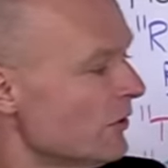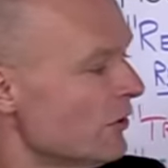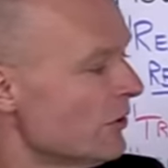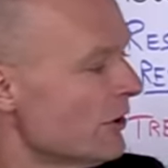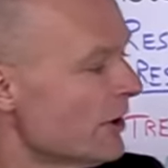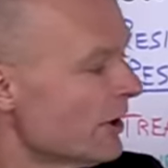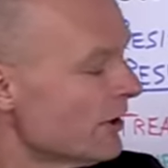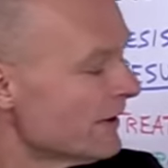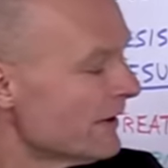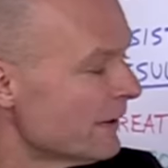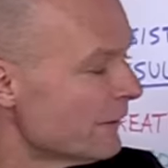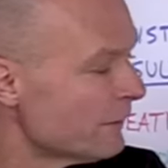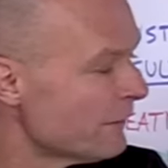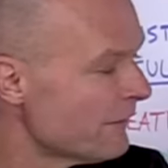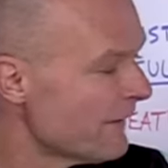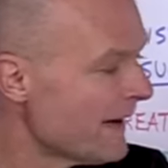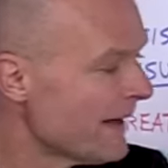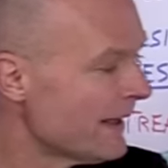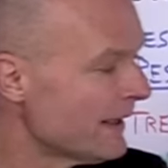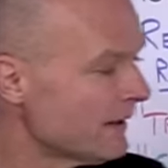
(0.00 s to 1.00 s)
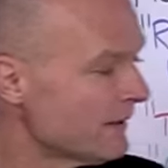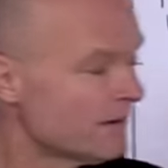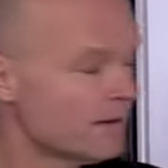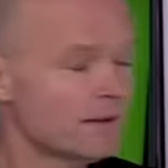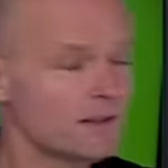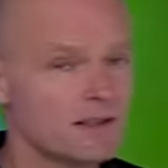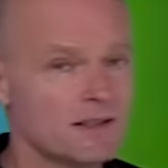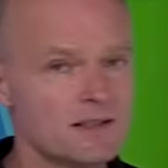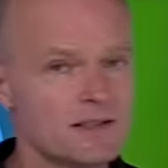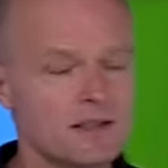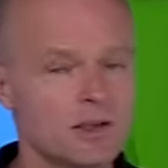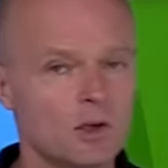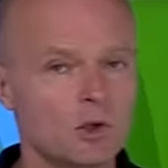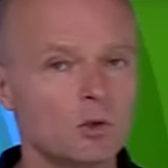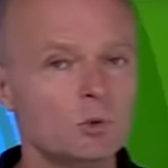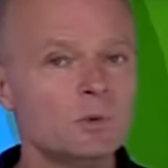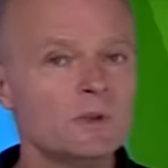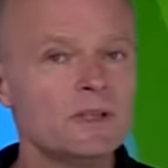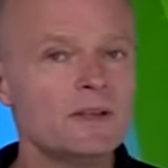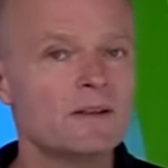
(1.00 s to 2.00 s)
the fat is the
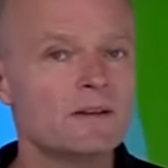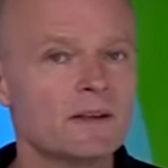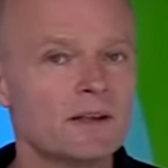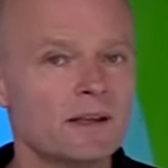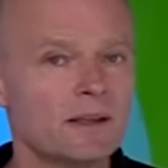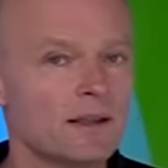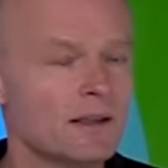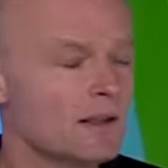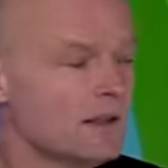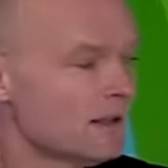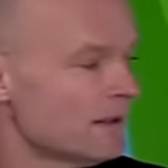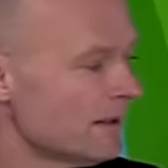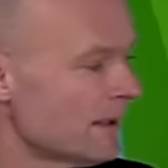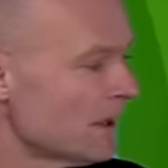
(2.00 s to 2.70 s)
only thing